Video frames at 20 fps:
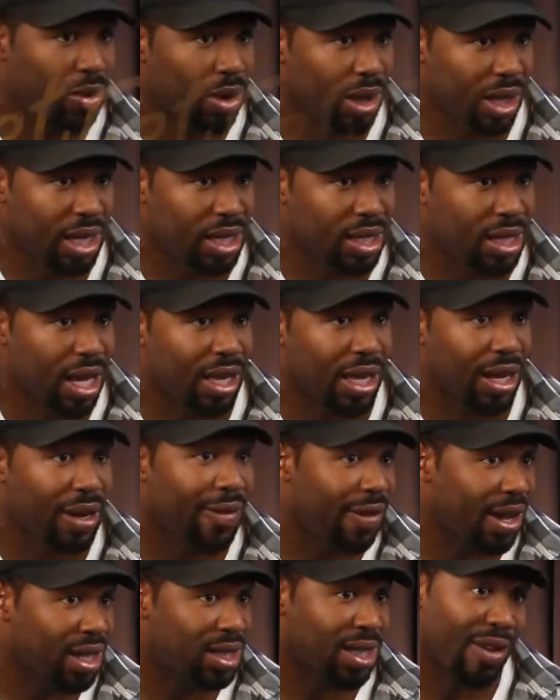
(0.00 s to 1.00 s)
released, how that
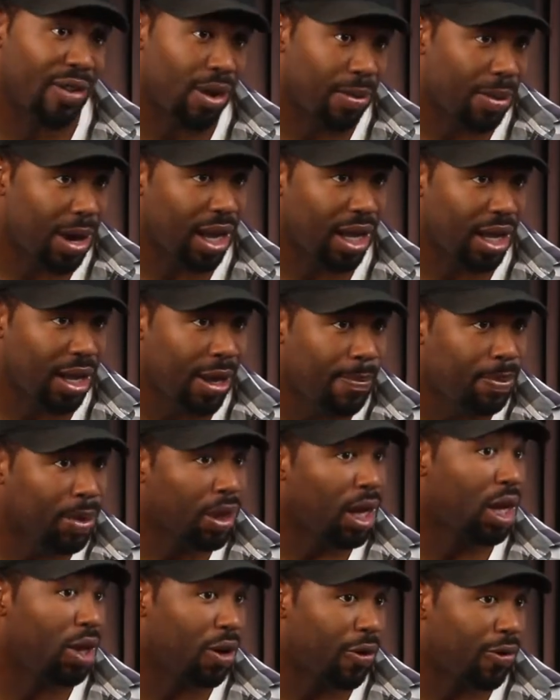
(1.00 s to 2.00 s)
affects everybody
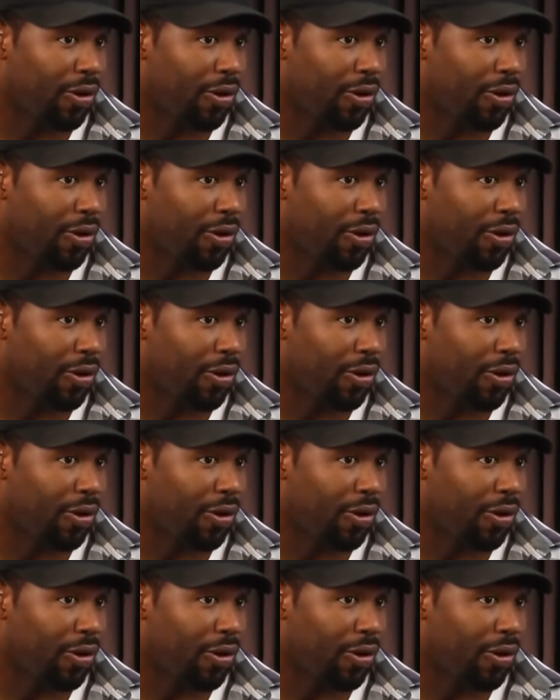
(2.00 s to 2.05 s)
in your